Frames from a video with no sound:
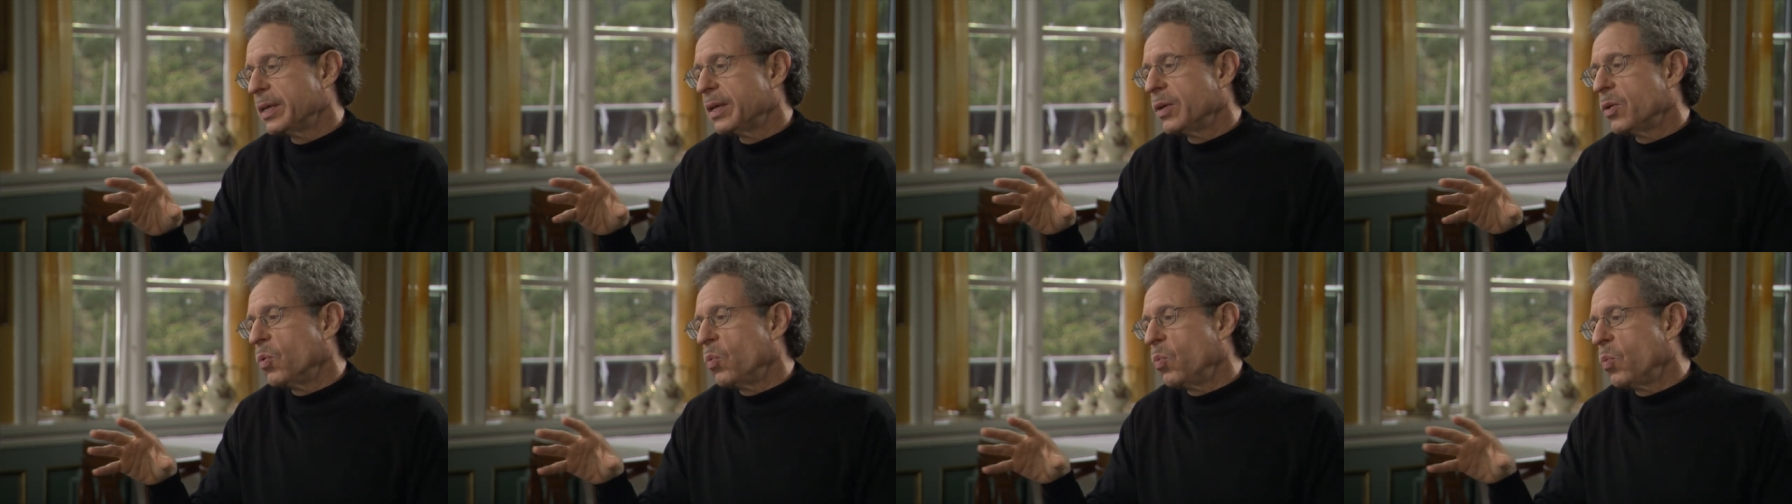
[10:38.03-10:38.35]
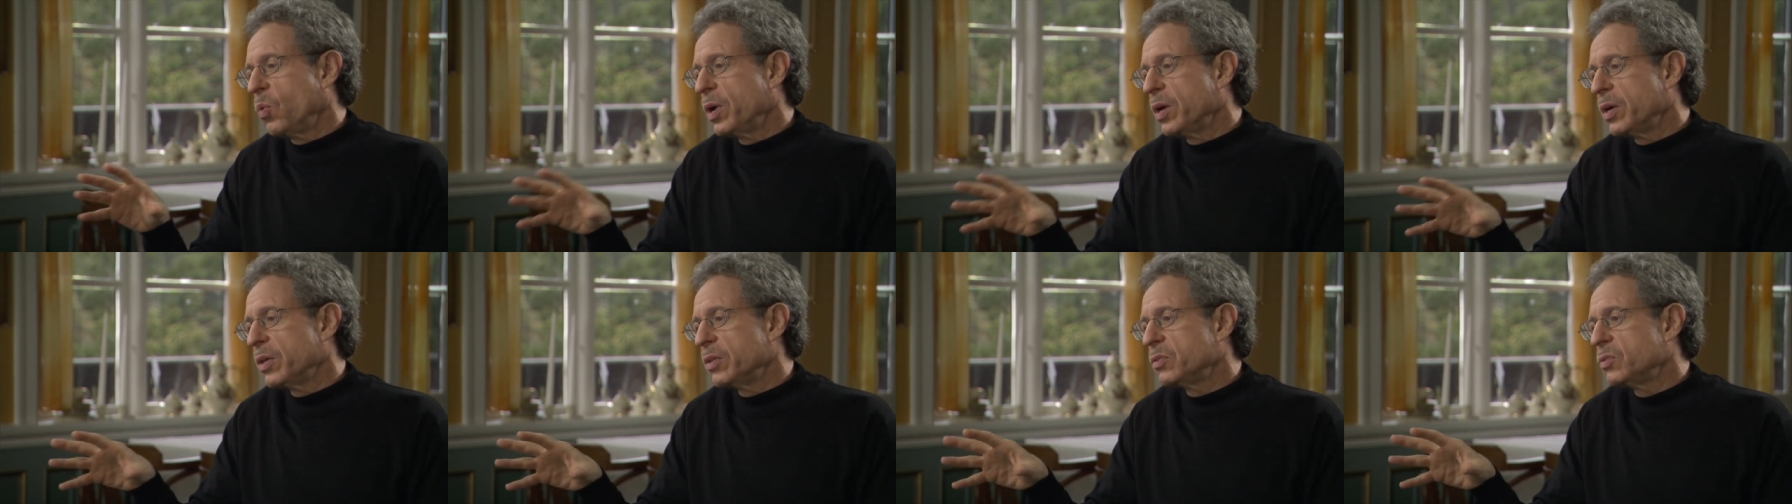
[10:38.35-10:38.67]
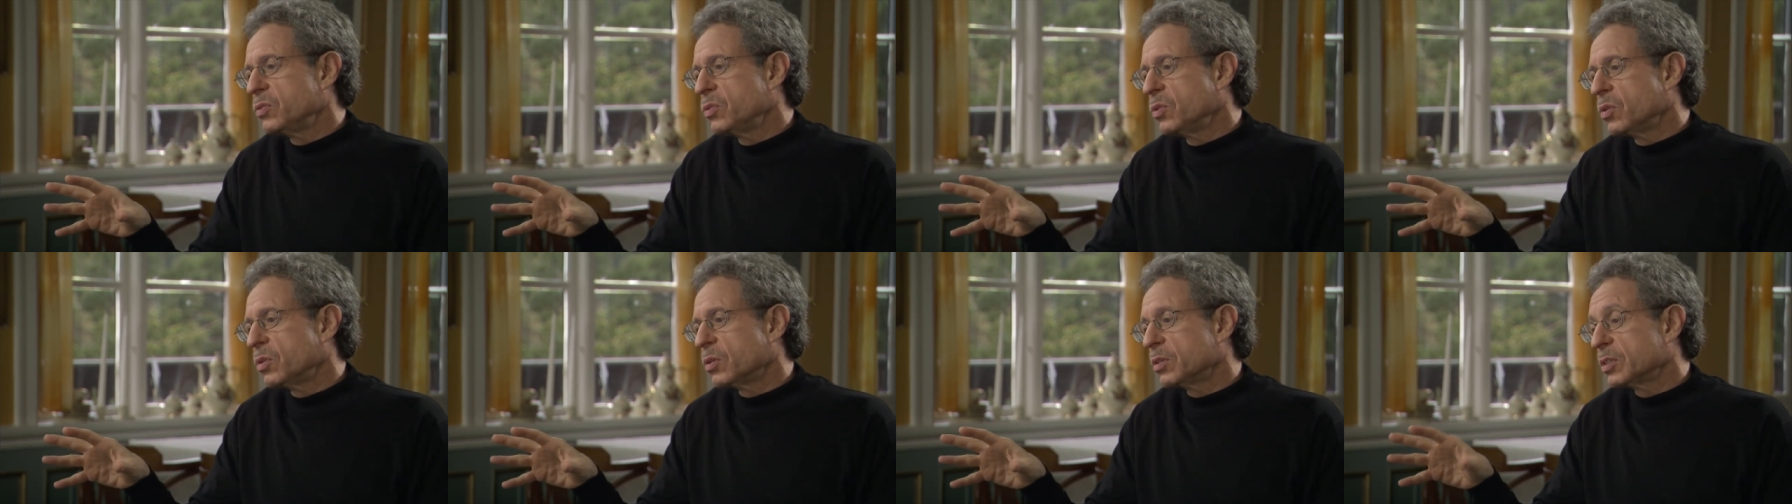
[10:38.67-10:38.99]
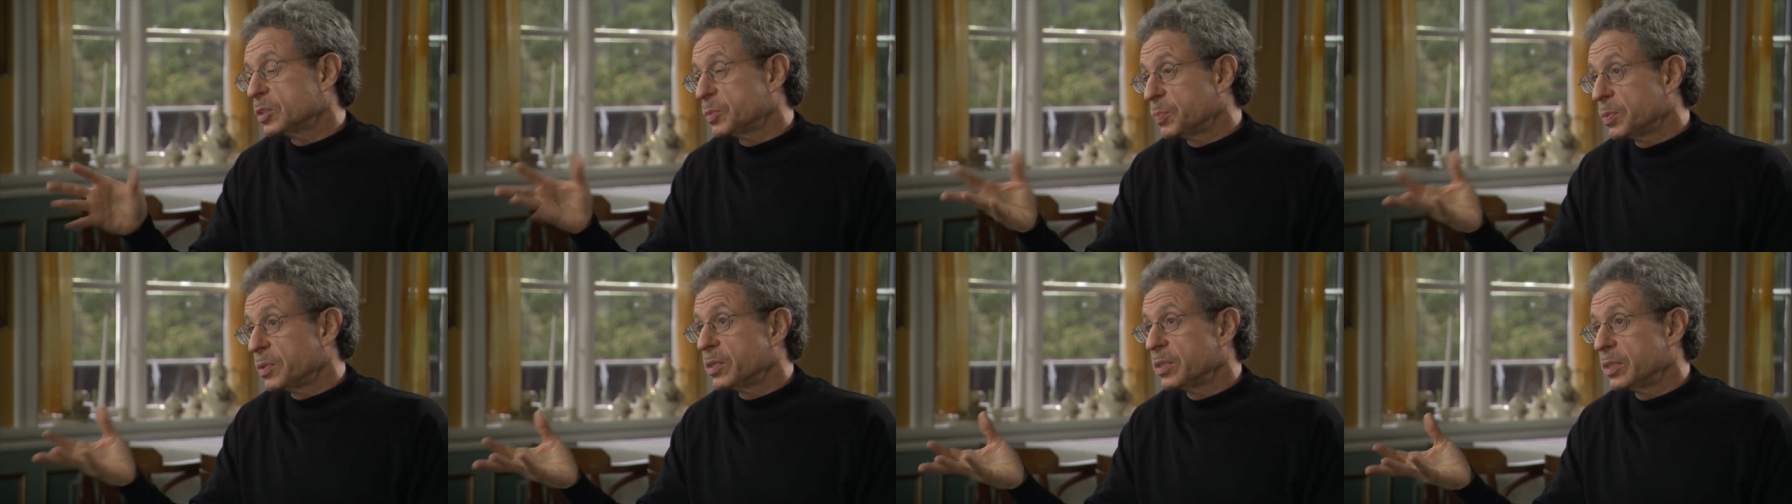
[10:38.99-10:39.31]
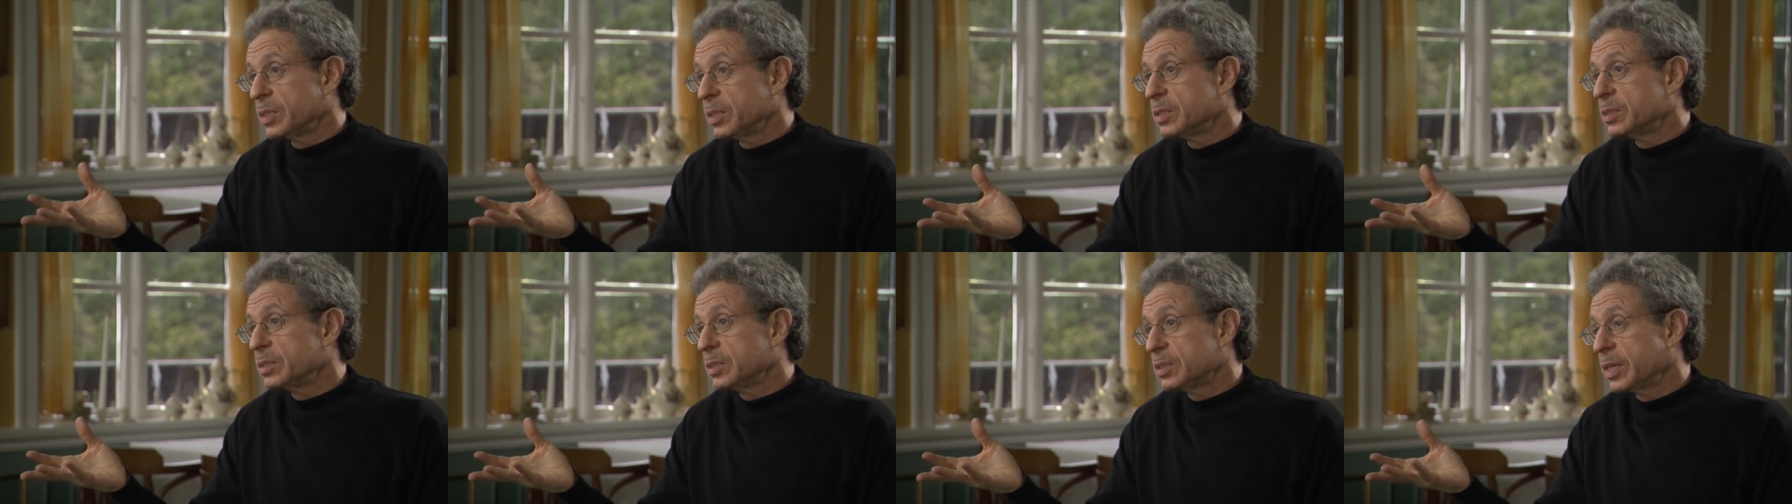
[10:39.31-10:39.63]
with your
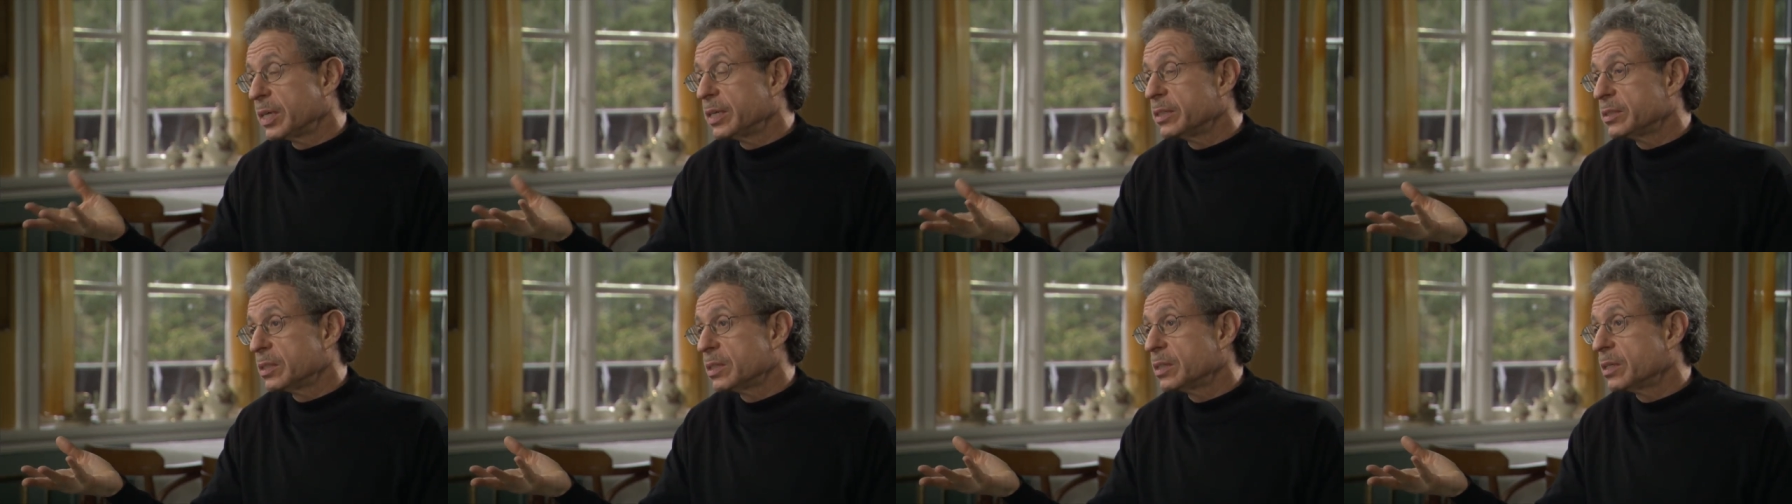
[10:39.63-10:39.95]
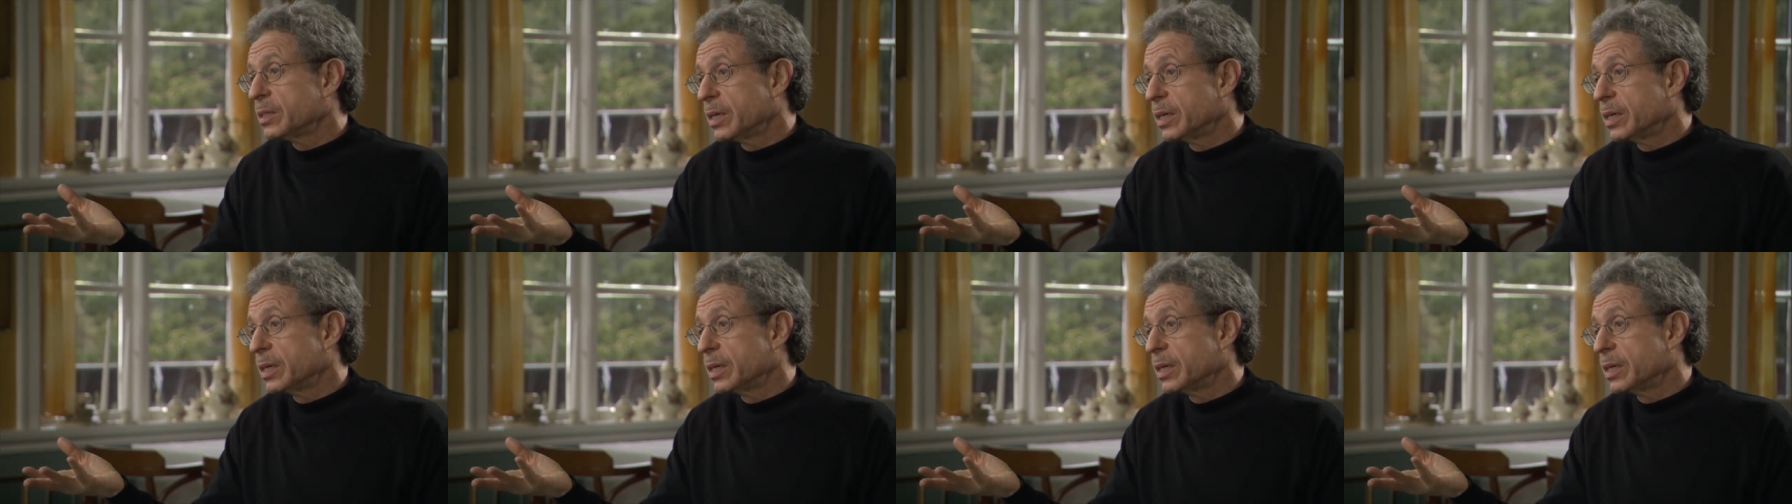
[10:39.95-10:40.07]
experience as a,